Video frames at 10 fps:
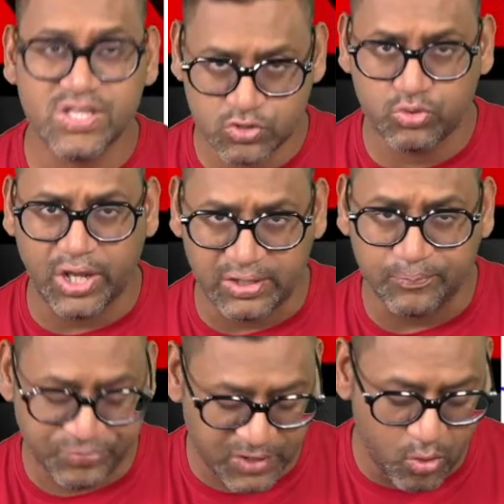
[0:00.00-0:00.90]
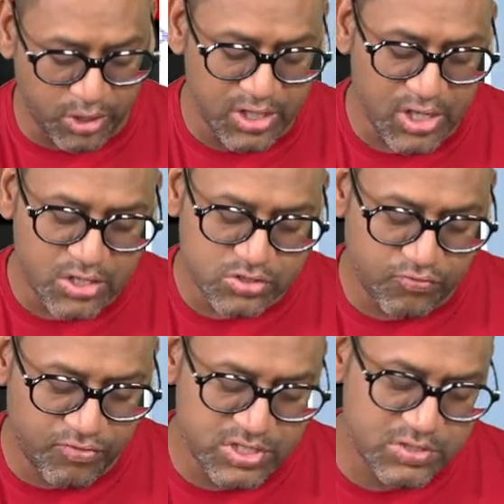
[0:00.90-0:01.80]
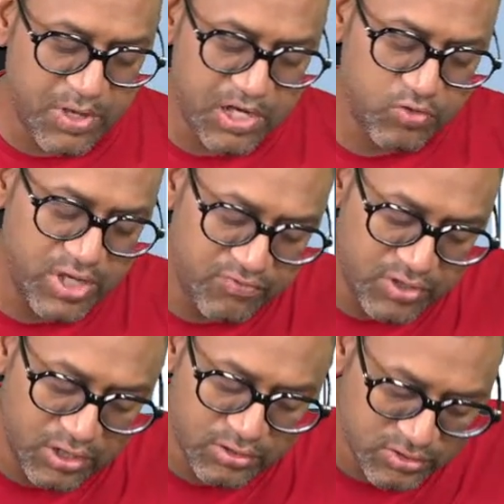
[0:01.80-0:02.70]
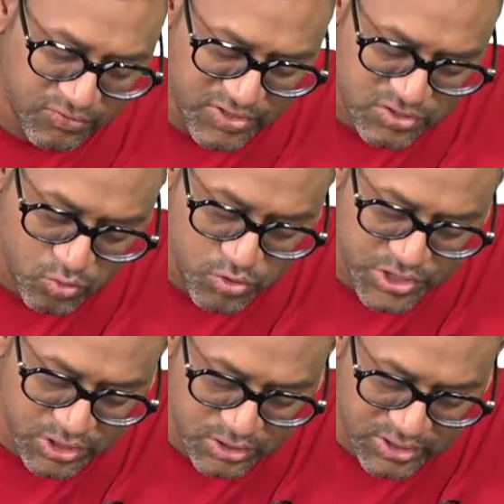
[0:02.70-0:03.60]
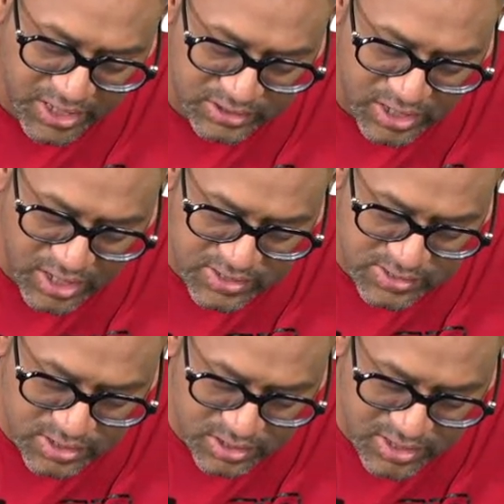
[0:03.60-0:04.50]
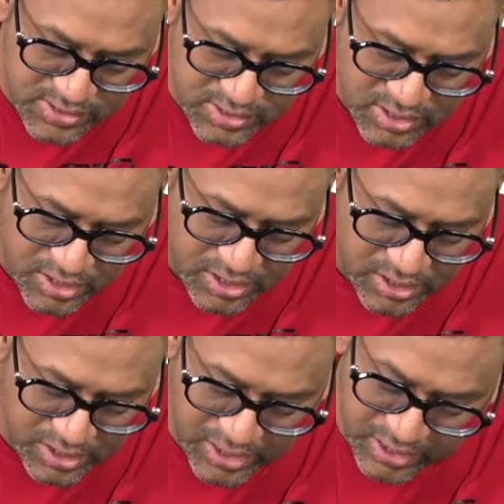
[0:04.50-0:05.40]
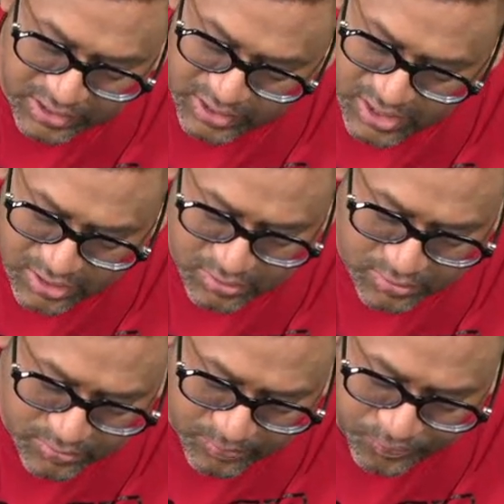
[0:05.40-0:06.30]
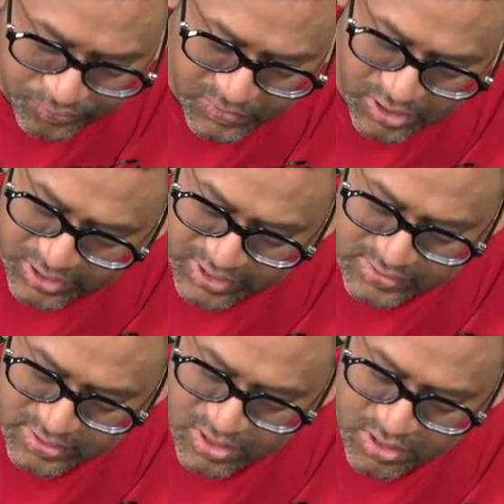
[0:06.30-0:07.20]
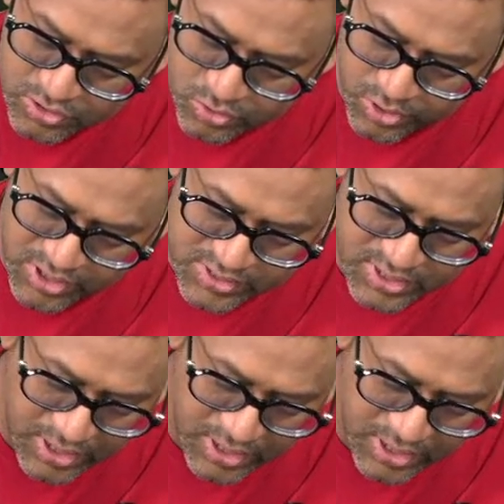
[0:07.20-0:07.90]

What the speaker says: to 9. Okay, so first part we have done, the first question, that the answer is 80 days. So you can see I